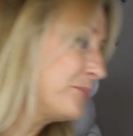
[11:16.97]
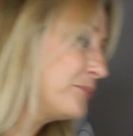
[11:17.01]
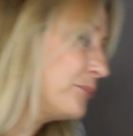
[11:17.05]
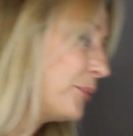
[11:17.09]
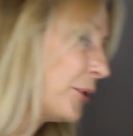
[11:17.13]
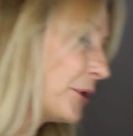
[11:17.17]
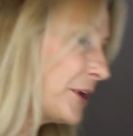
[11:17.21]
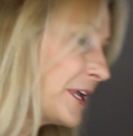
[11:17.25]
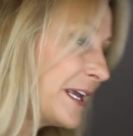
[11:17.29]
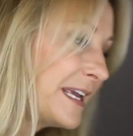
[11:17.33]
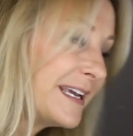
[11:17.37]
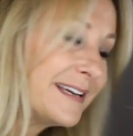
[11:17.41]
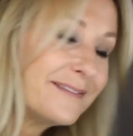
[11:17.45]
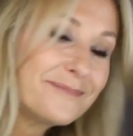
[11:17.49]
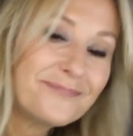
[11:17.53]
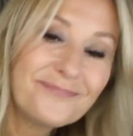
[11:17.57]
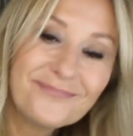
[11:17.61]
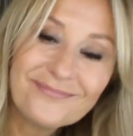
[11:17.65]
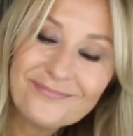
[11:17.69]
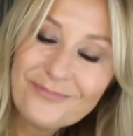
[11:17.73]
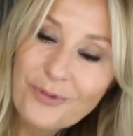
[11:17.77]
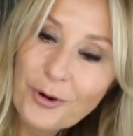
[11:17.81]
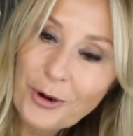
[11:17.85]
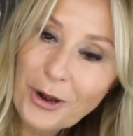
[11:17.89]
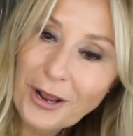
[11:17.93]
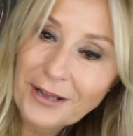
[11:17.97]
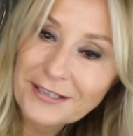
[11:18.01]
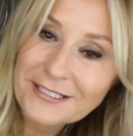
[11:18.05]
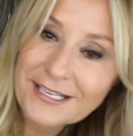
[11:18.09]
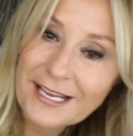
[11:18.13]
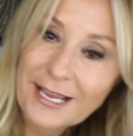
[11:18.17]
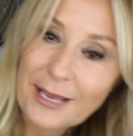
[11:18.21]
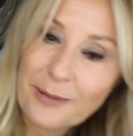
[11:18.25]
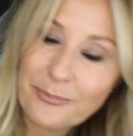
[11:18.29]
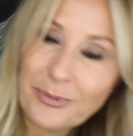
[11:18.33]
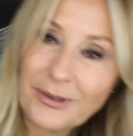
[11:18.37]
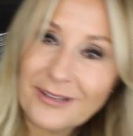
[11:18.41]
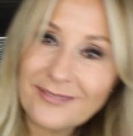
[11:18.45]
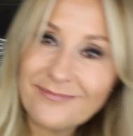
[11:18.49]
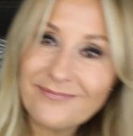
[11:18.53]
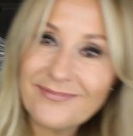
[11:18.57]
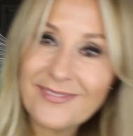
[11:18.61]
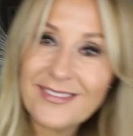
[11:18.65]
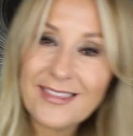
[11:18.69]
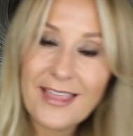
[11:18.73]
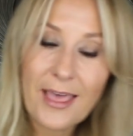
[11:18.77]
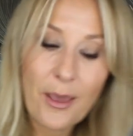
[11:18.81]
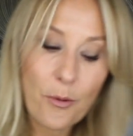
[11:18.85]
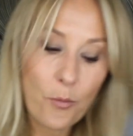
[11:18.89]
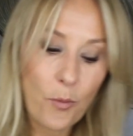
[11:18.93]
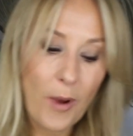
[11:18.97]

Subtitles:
body product here, but they're